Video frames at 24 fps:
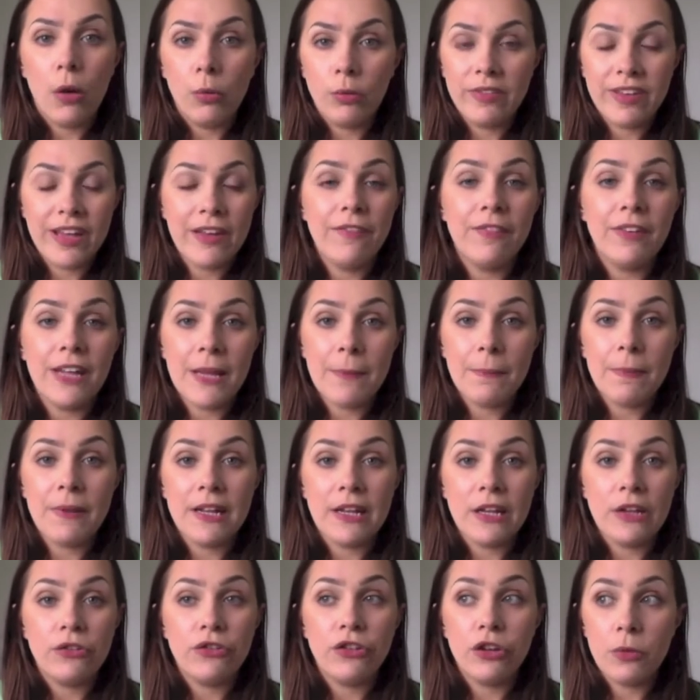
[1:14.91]
I will definitely
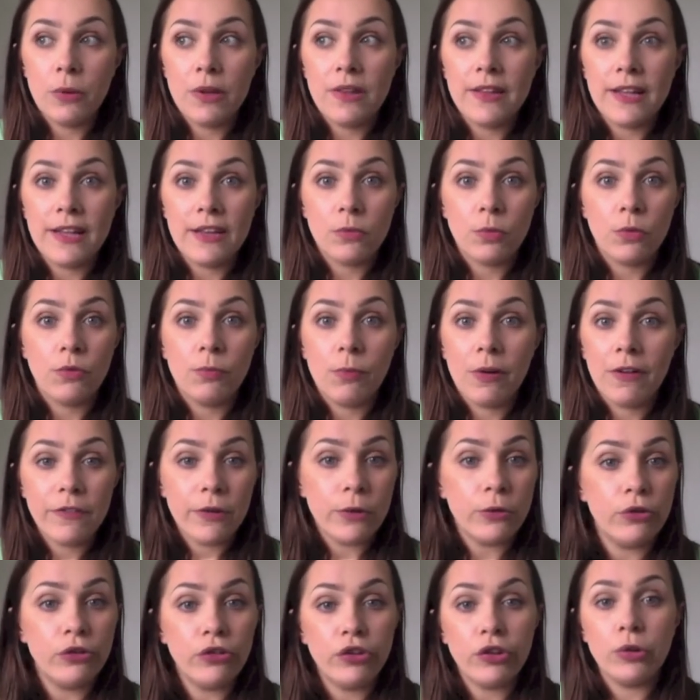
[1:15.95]
be doing this with my
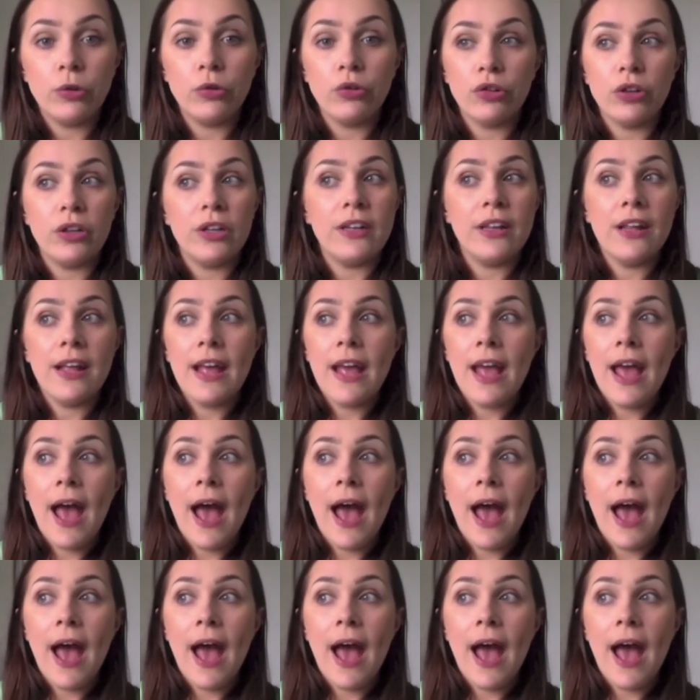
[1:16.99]
future children